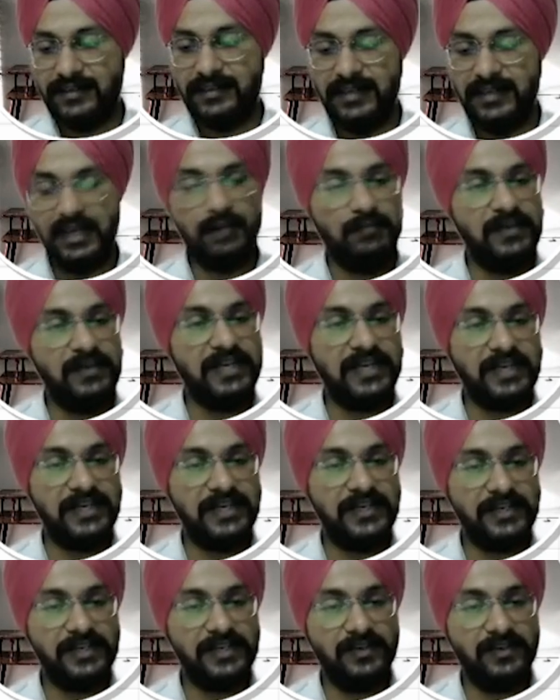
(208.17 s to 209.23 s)

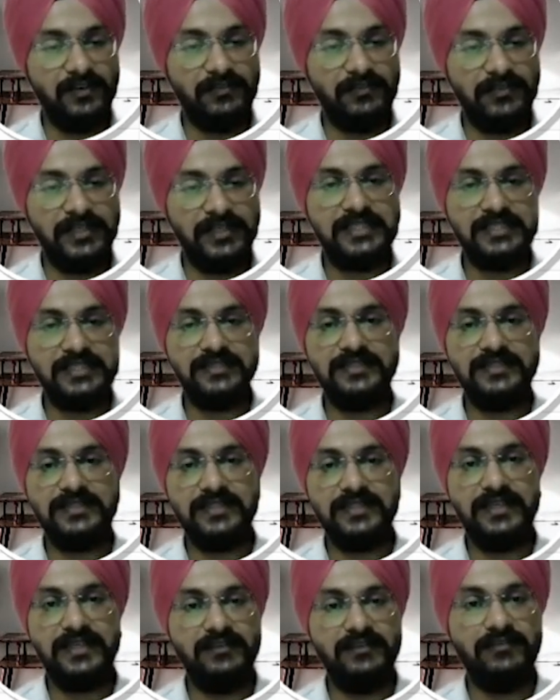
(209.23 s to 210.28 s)
application of this
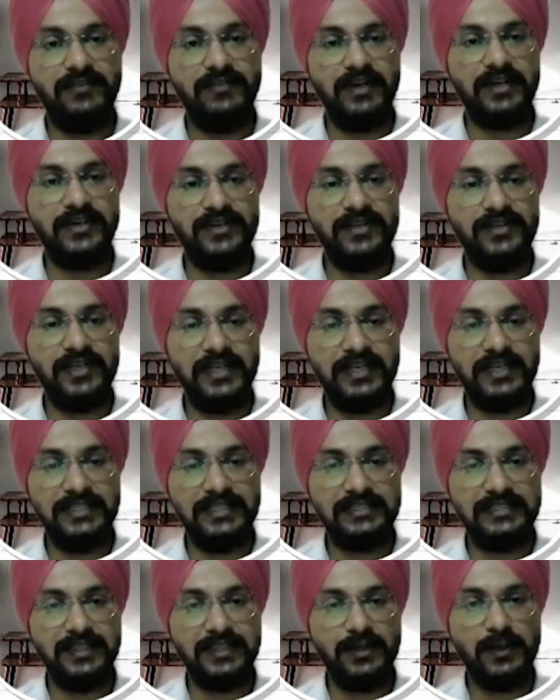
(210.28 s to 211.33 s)
function
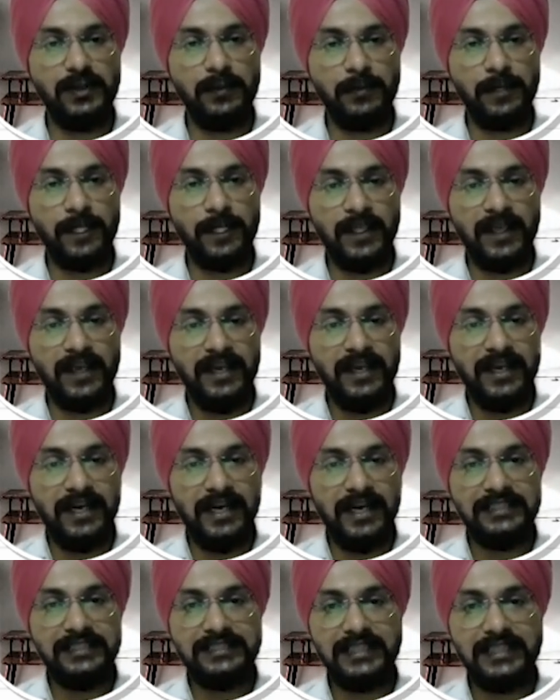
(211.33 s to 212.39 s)
is,
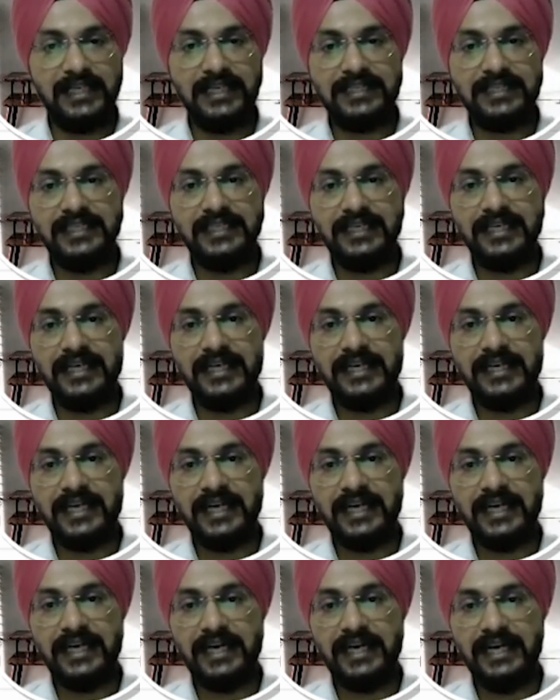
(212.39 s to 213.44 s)
I select the
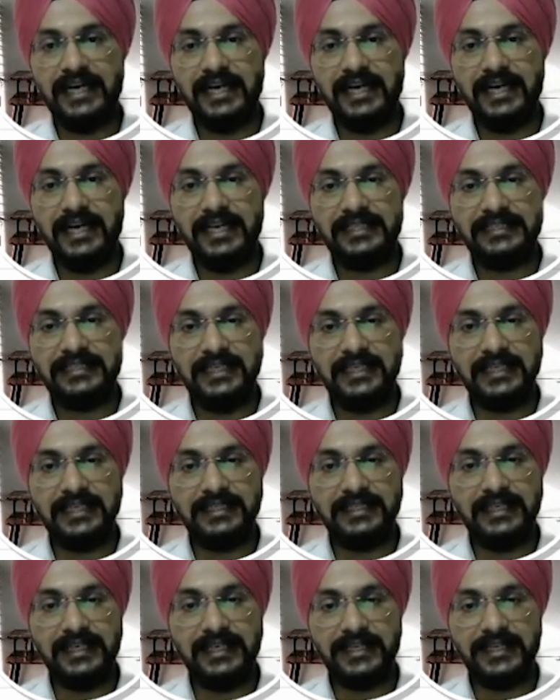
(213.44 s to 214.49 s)
data, I select
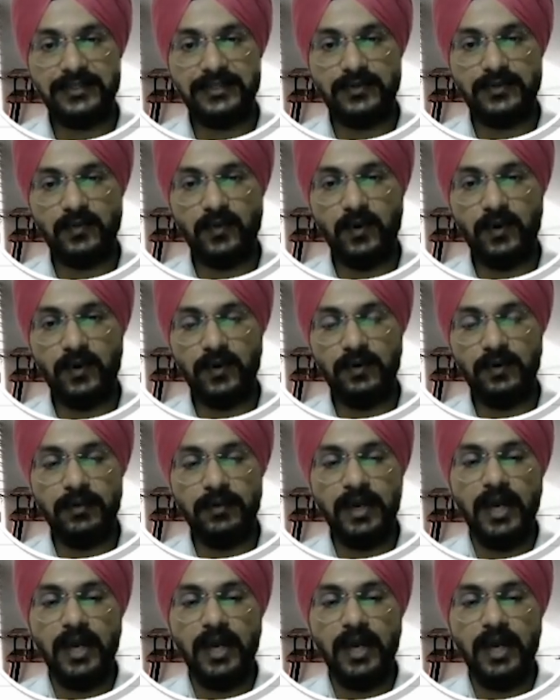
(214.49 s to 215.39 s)
the text column.